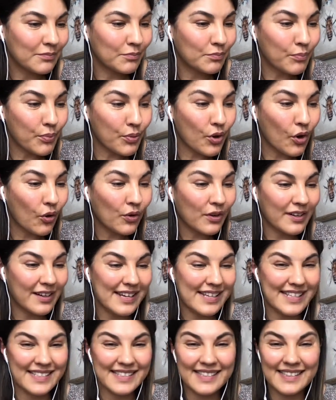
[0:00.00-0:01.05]

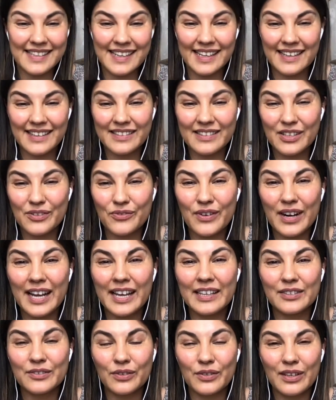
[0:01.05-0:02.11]
progress, the
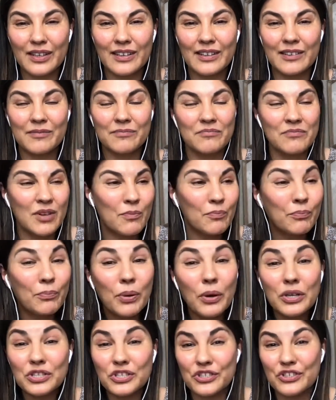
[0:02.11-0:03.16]
right
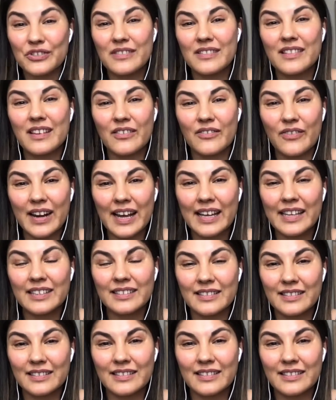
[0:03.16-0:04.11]
push, the right